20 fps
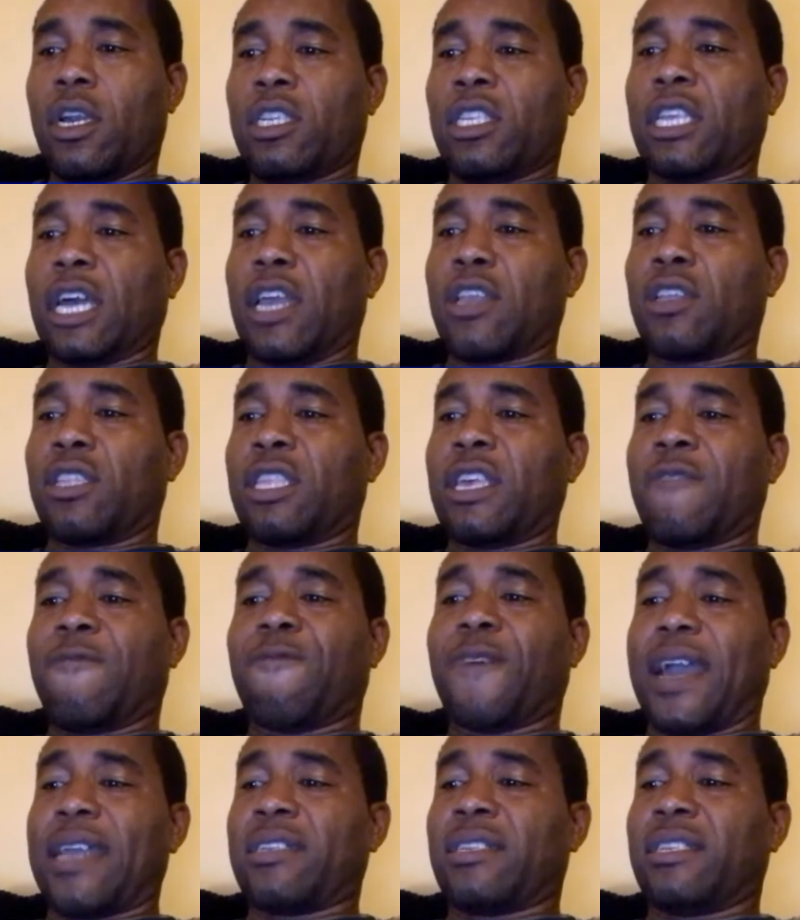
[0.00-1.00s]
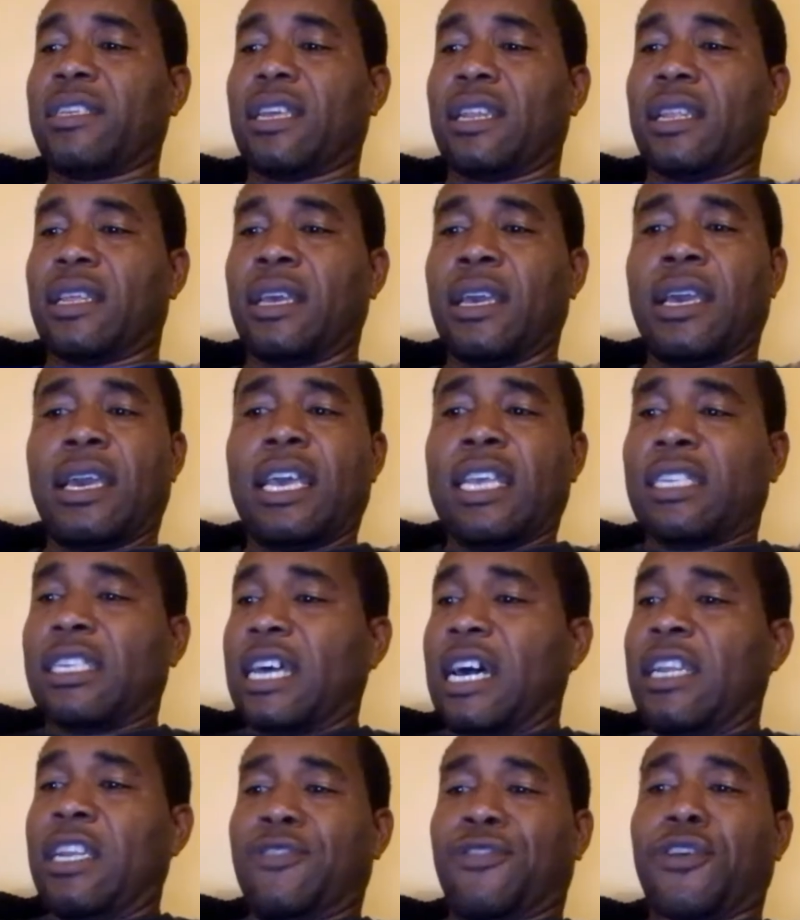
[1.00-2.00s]
Castano then fights in. It's
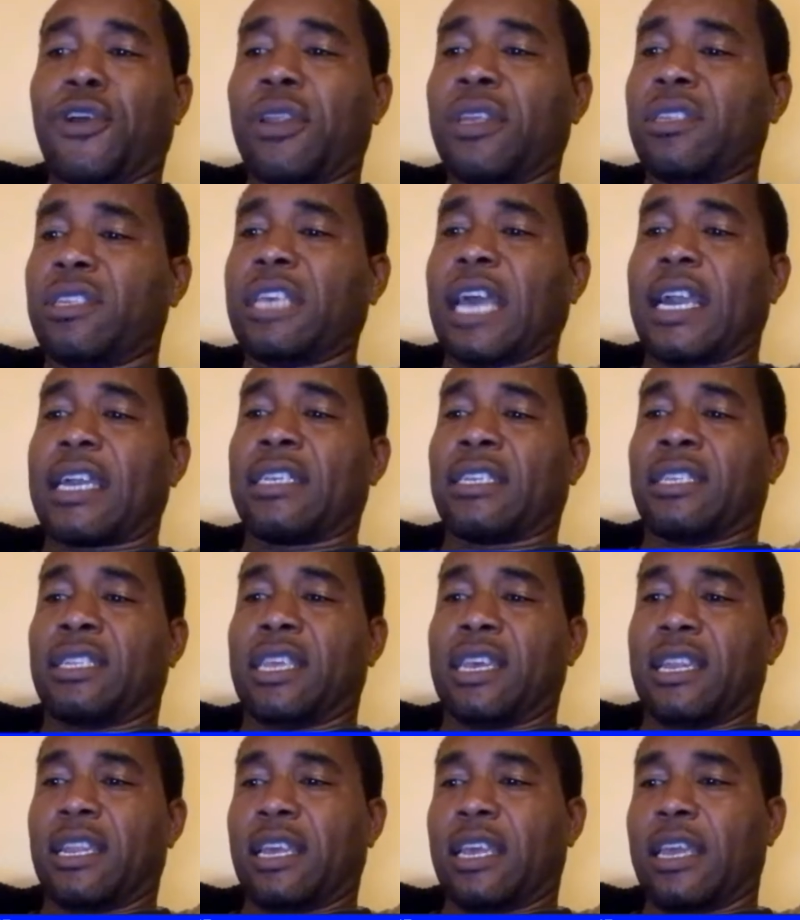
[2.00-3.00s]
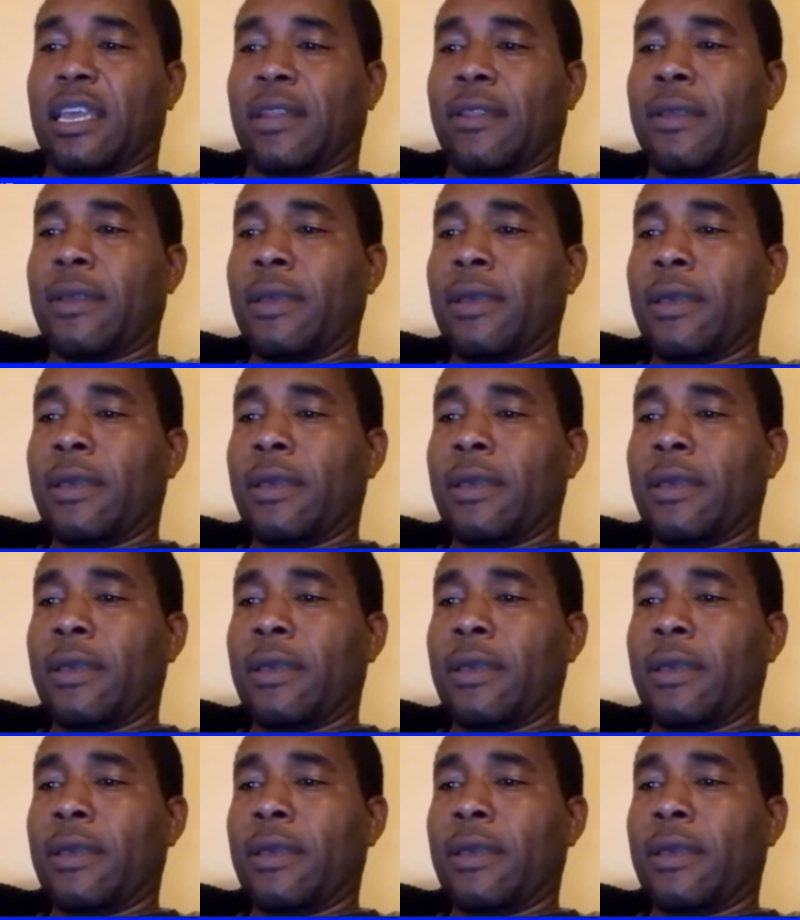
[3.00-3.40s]
under 30 seconds then again.